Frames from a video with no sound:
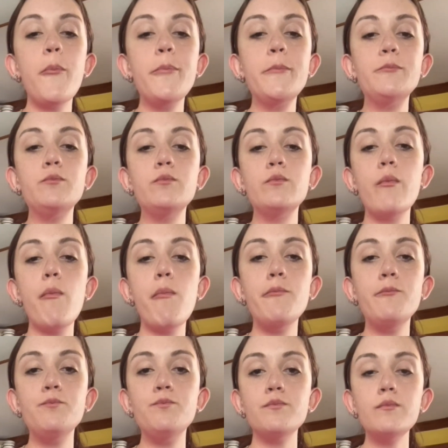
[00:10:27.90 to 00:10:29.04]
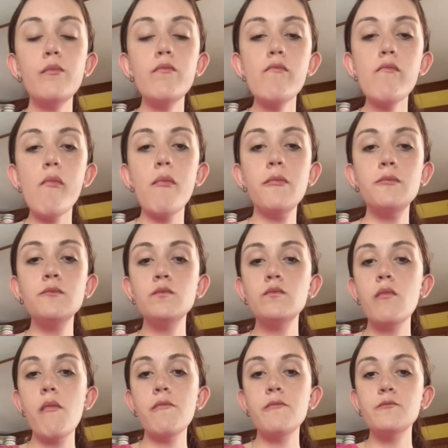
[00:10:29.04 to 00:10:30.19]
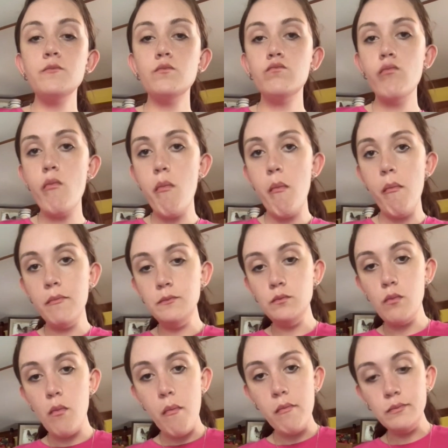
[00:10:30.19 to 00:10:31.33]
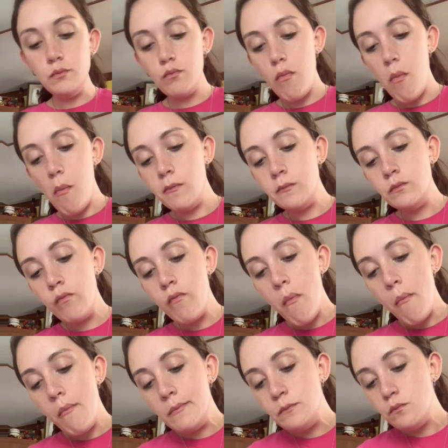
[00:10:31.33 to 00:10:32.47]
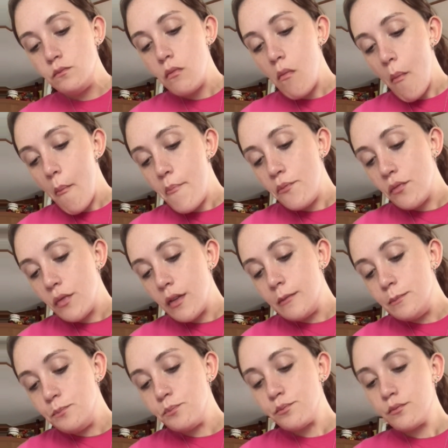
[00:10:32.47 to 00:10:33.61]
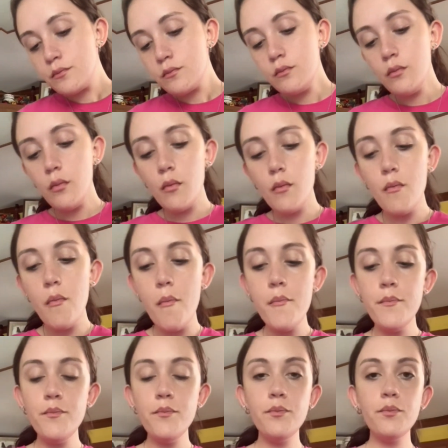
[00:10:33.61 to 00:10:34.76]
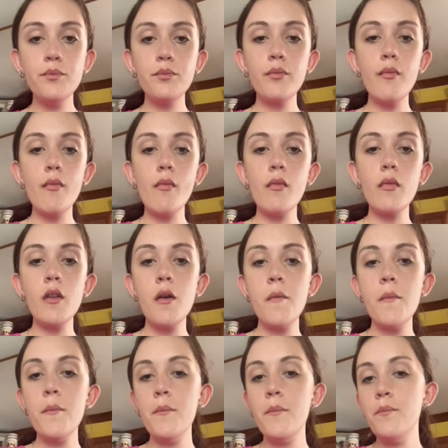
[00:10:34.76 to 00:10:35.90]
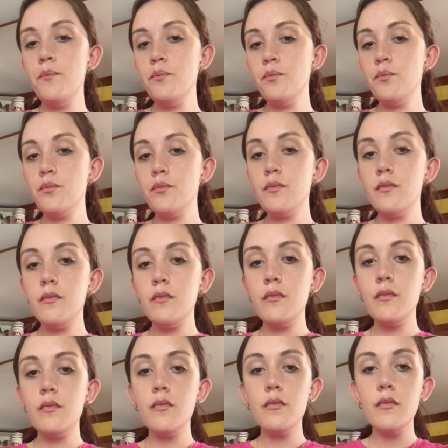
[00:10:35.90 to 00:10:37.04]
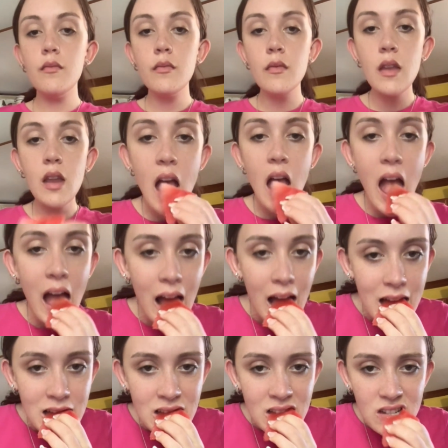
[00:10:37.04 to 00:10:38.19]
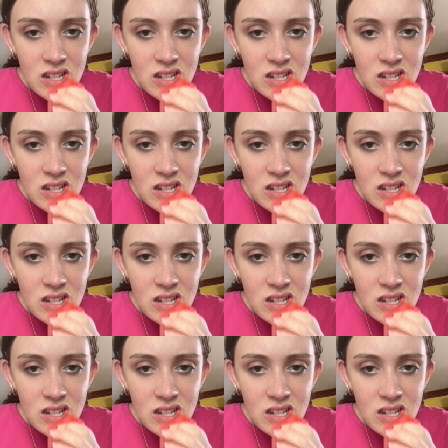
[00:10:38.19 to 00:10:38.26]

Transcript: business manager. She had signature authority on checks with the company. And unfortunately, she started misappropriating money,